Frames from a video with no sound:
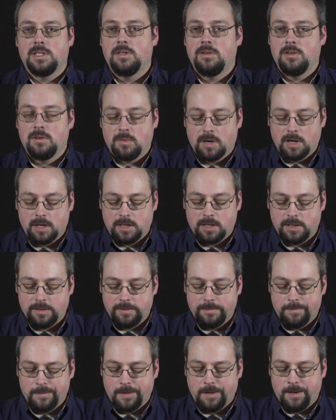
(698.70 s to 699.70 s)
to work
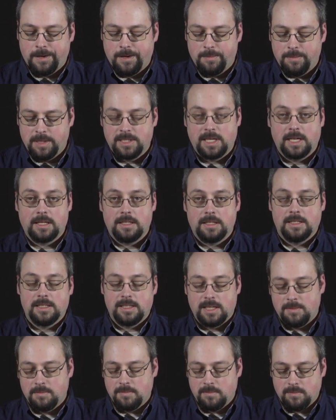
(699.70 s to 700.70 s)
exactly the
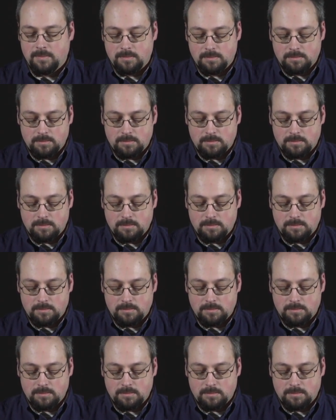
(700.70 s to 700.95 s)
same,